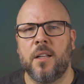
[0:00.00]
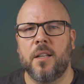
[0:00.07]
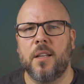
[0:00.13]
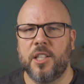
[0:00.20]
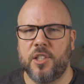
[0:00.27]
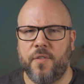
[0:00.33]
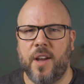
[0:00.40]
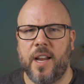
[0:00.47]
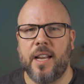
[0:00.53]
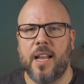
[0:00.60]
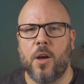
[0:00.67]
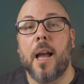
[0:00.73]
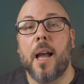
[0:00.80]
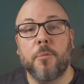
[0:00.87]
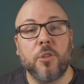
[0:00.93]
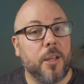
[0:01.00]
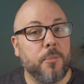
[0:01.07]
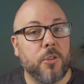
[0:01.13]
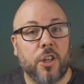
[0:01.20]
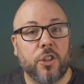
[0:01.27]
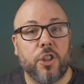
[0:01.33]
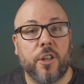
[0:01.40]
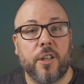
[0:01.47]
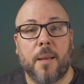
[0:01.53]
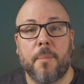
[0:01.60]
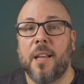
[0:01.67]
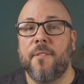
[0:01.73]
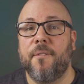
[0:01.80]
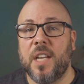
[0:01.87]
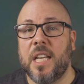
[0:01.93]
Let's find out. I'm James Archer and I
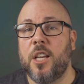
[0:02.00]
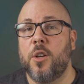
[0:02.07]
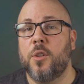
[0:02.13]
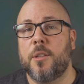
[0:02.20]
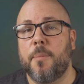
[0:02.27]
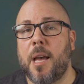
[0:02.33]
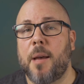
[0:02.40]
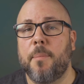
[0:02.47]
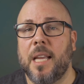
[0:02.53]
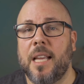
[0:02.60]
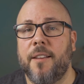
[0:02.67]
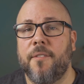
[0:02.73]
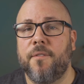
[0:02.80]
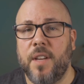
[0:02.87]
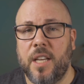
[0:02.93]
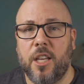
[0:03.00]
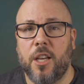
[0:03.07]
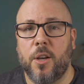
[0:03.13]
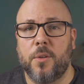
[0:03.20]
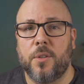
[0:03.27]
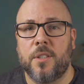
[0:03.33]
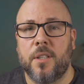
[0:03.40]
make videos about making videos.